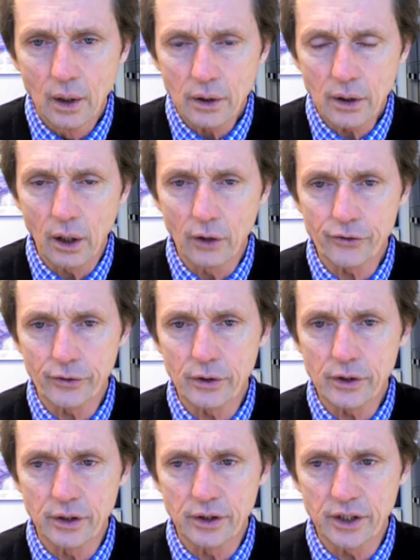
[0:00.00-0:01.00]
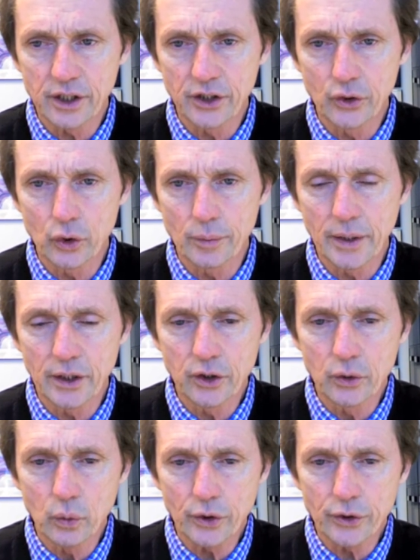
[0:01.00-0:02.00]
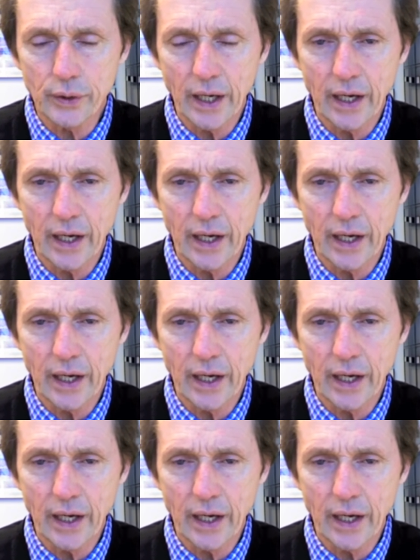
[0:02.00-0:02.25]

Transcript: cultural continuum, and you were to